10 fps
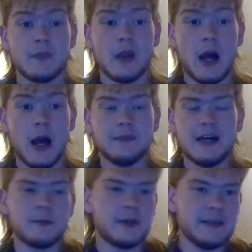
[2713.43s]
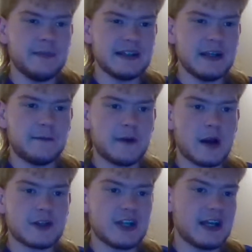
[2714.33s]
Not a really big deal for
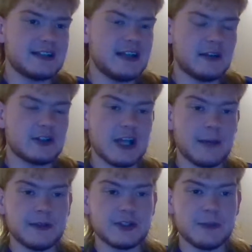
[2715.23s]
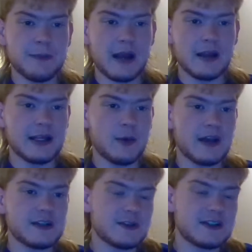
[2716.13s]
RJ. He's not in the championship battle
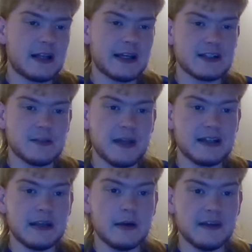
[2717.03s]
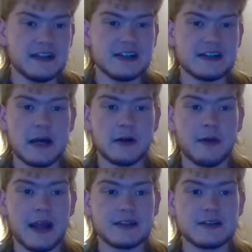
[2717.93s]
anyway, so it's not like it's a big deal if he sits out a
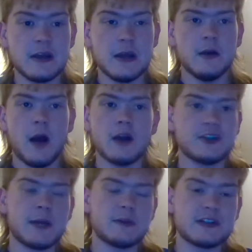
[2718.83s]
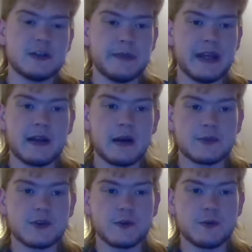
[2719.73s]
race. RJ will still be there,
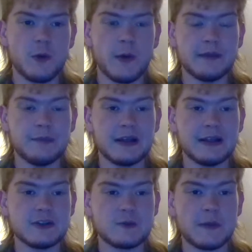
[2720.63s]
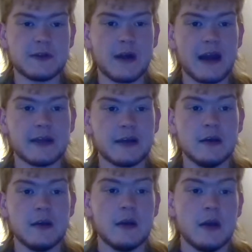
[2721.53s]
I'm sure, crewing, but he just won't be driving.
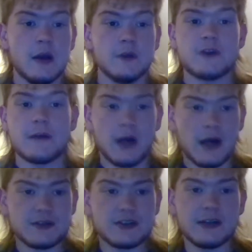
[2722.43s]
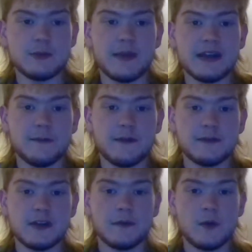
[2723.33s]
Trevor Huddleston will be in the
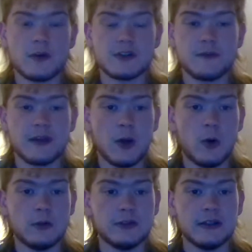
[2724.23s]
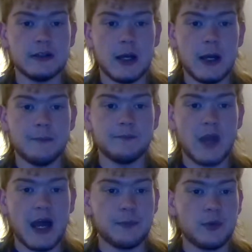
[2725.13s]
50, of course, for the old
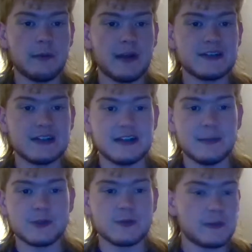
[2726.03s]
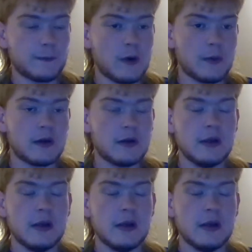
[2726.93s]
High Point Racing team, which was the former